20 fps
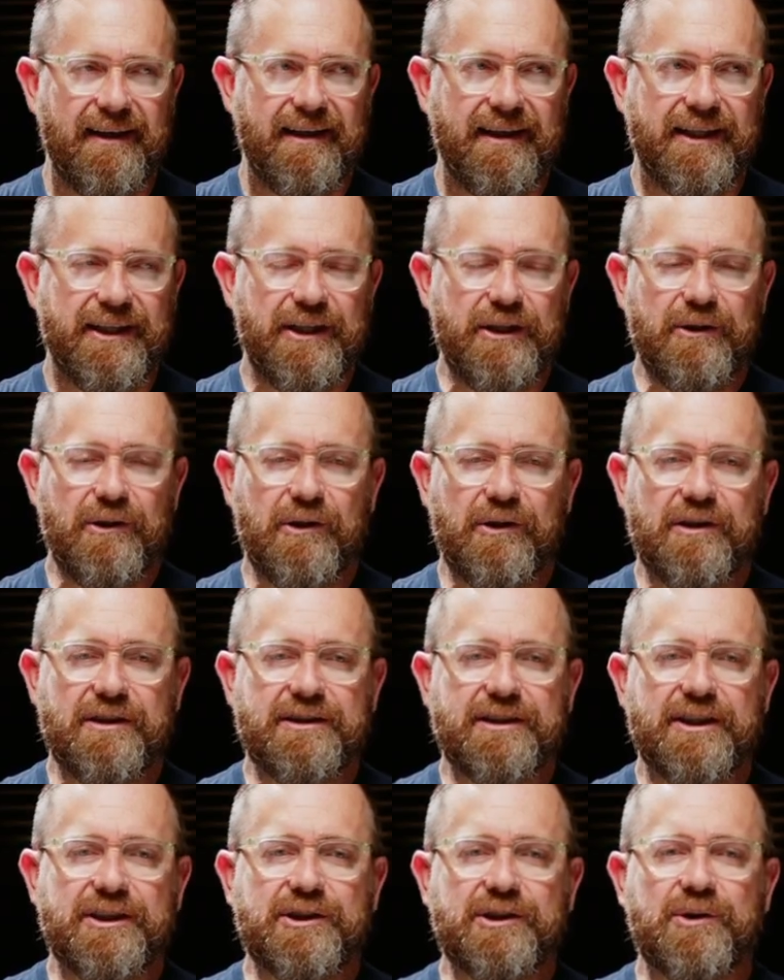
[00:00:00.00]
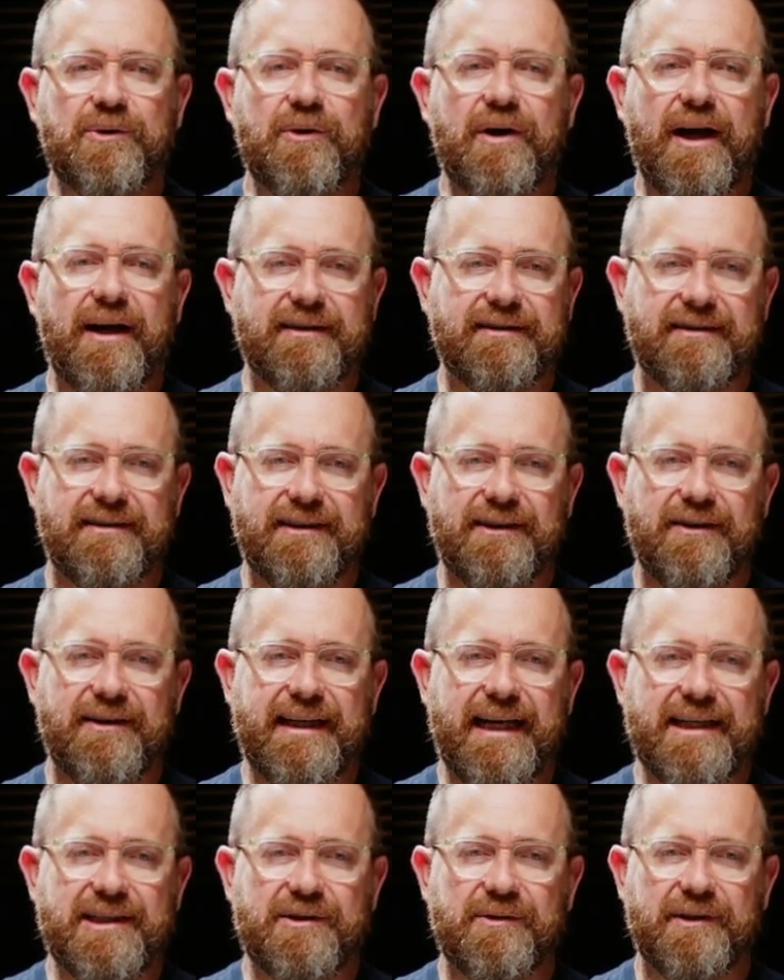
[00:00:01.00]
You learn to trust your
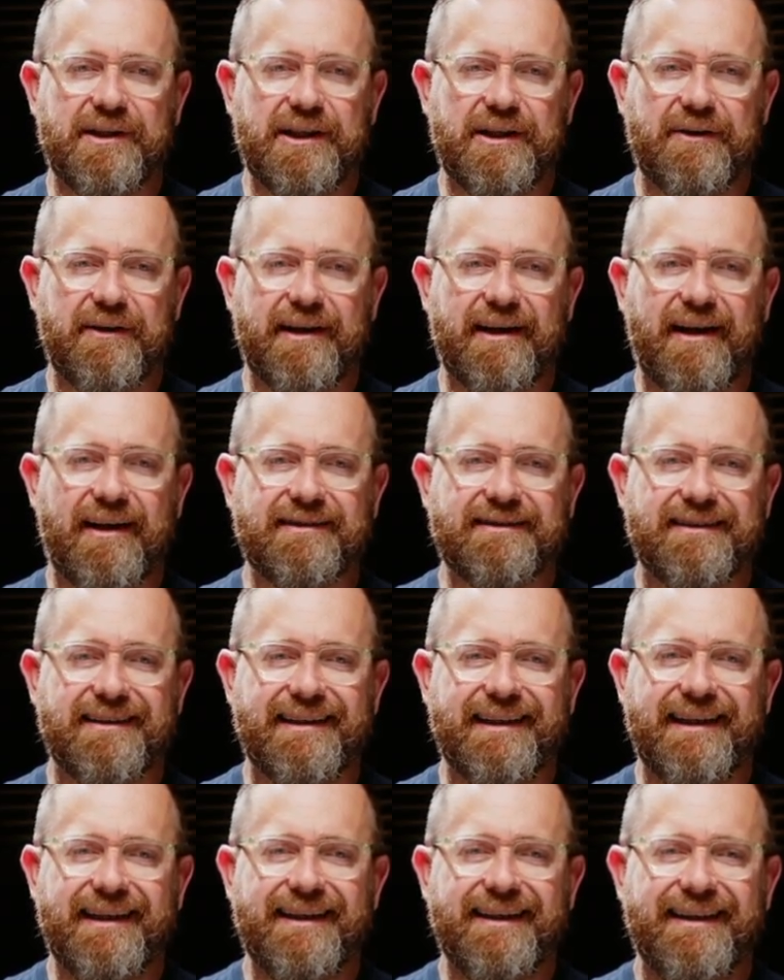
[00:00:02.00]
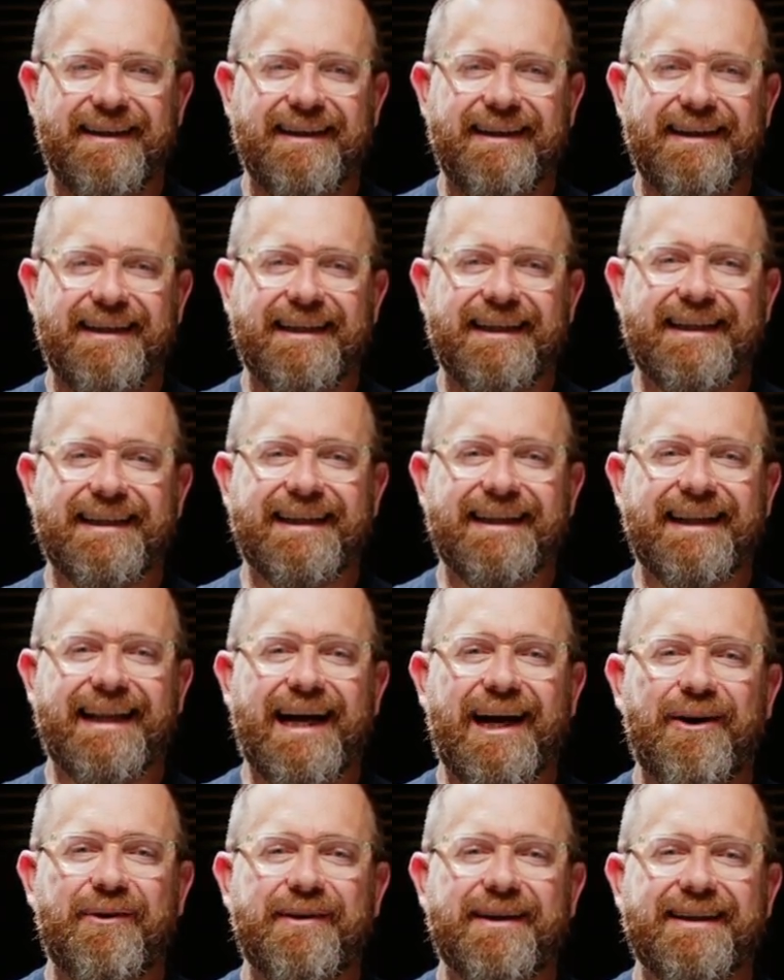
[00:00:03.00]
natural curiosity and
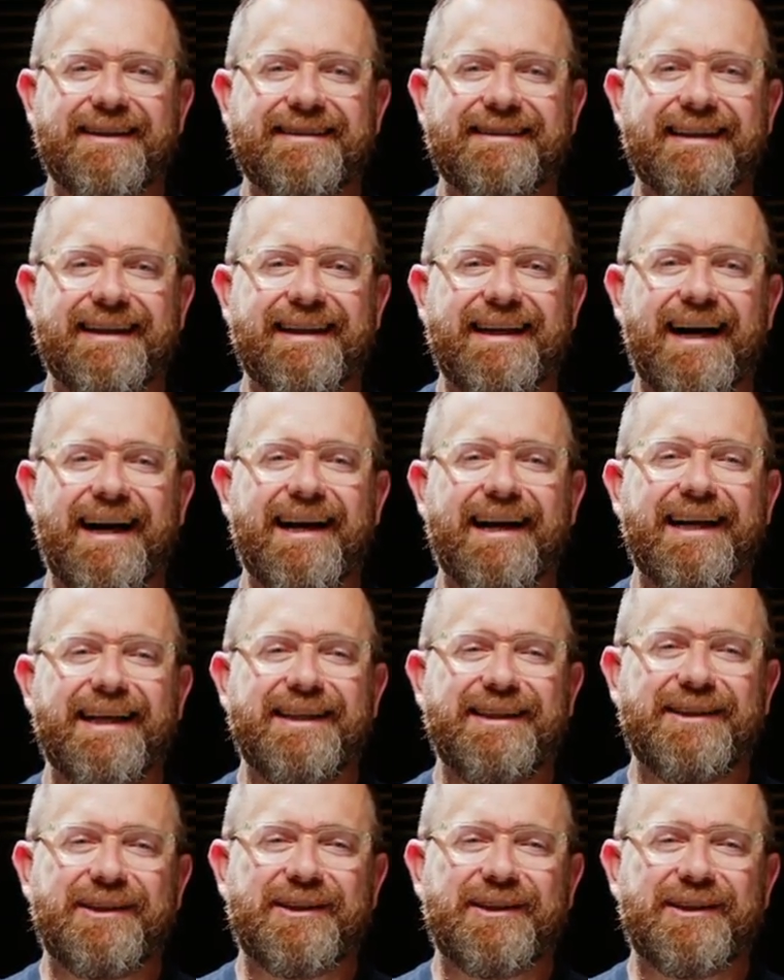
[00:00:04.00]
allow it to guide your